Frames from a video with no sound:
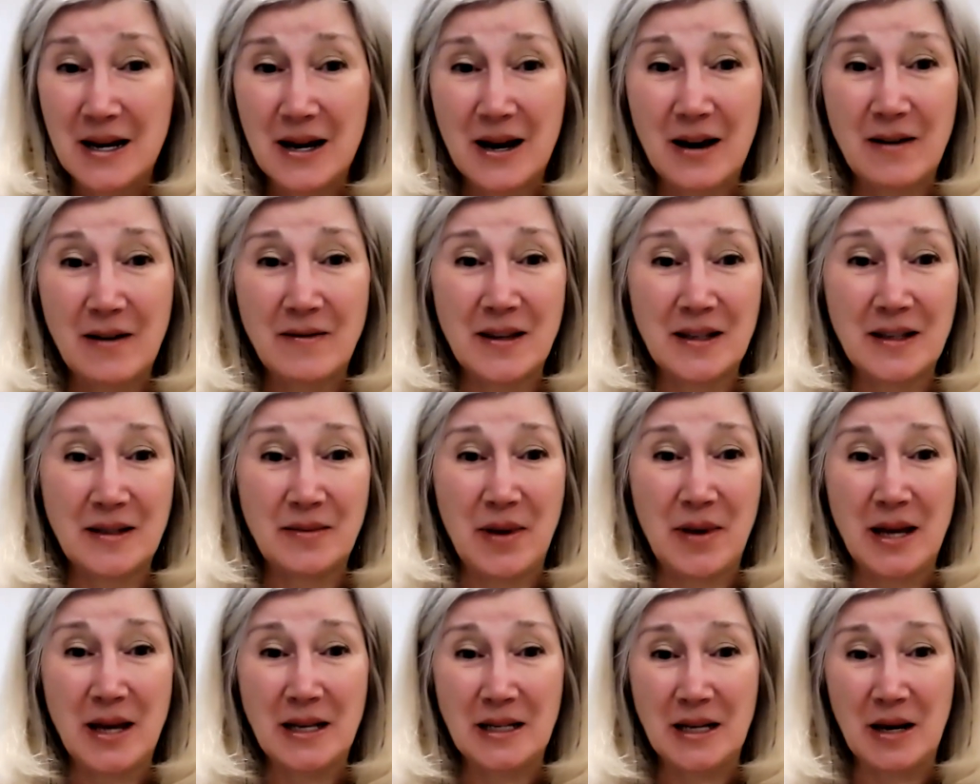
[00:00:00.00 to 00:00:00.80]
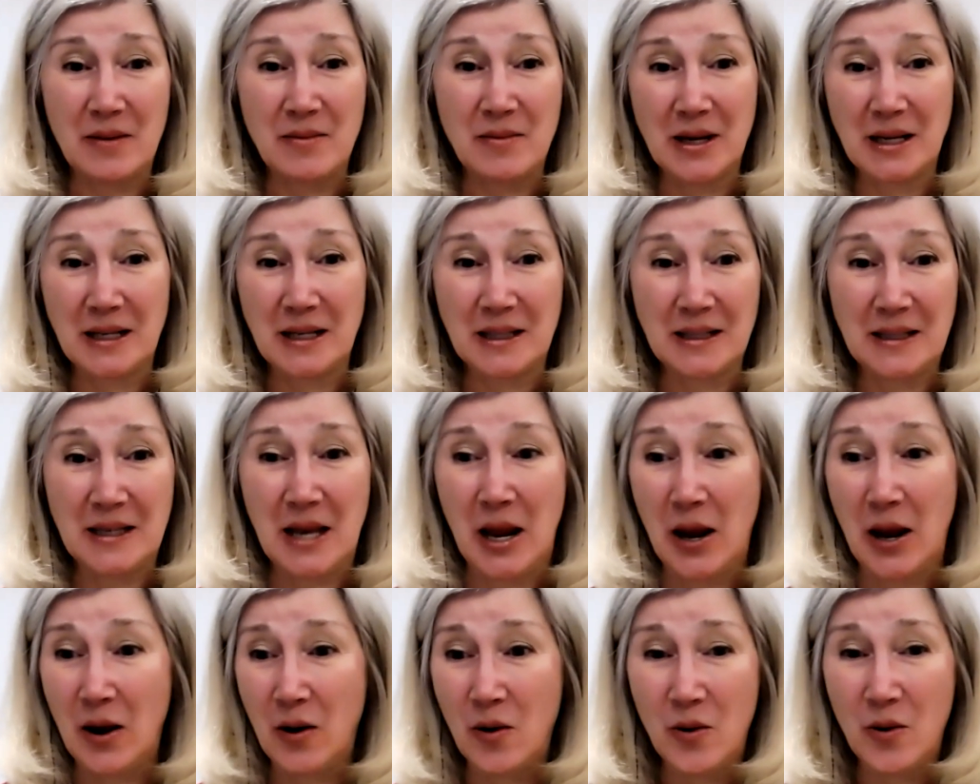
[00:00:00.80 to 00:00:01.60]
of this pandemic and
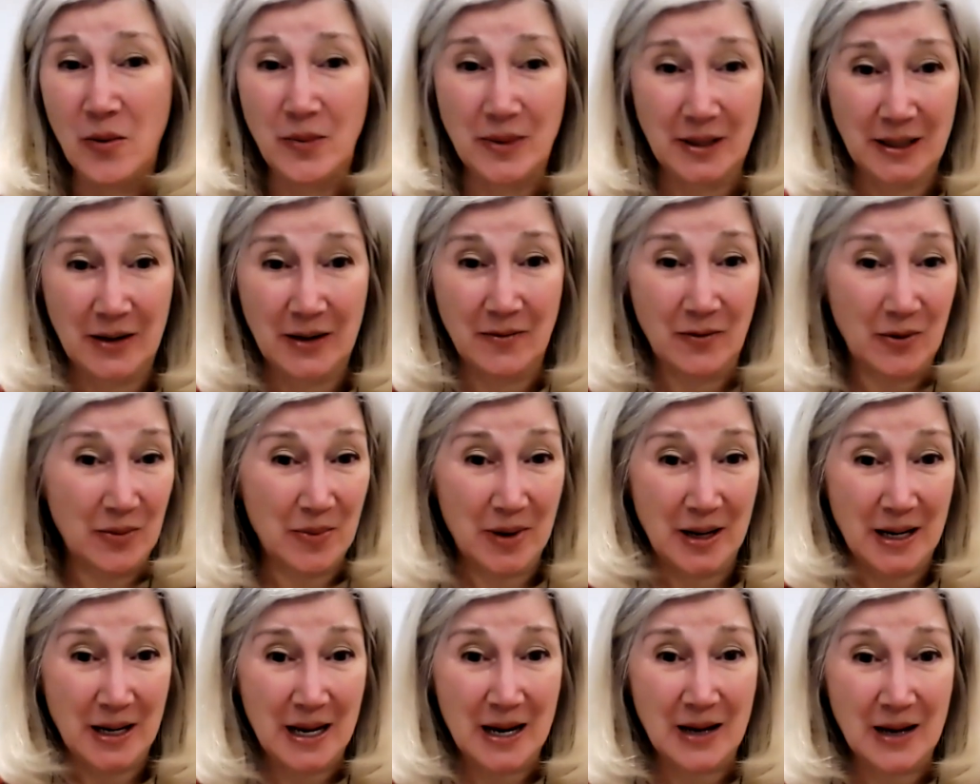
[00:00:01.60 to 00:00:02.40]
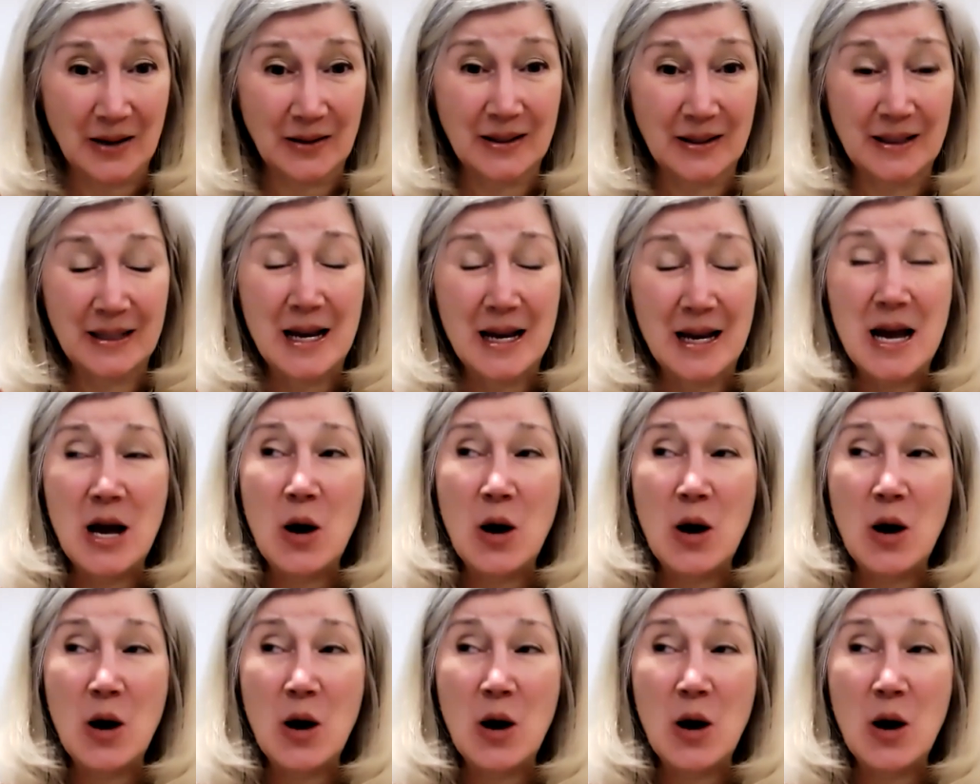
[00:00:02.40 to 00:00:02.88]
staying home as everybody else.